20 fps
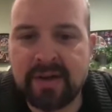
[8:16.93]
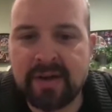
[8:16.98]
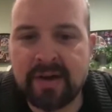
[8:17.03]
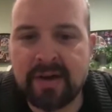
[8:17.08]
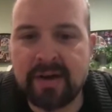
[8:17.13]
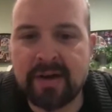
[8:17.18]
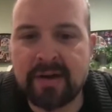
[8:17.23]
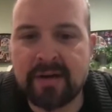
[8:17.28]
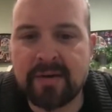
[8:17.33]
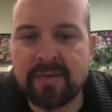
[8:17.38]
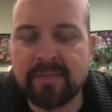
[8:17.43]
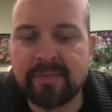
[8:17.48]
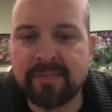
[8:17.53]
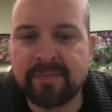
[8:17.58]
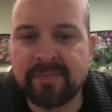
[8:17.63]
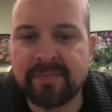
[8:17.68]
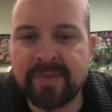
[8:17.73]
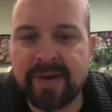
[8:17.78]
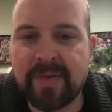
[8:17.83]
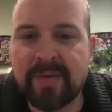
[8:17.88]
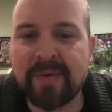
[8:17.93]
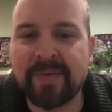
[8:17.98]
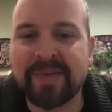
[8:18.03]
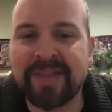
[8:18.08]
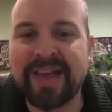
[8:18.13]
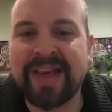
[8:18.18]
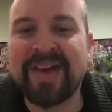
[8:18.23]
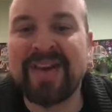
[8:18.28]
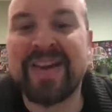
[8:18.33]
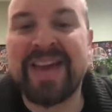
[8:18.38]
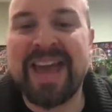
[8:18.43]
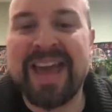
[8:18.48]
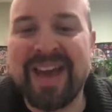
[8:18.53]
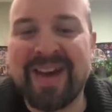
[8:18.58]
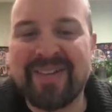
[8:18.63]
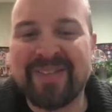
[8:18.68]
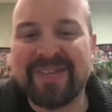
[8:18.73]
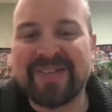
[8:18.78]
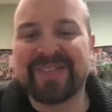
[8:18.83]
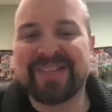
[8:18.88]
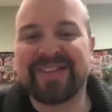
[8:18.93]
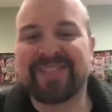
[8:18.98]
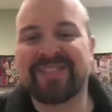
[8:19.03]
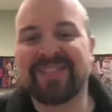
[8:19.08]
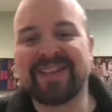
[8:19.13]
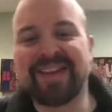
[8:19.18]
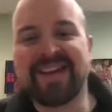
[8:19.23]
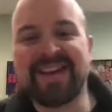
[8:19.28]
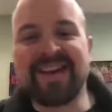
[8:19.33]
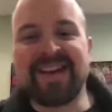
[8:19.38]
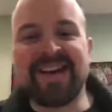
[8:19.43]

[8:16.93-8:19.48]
I won't okay, I won't leave.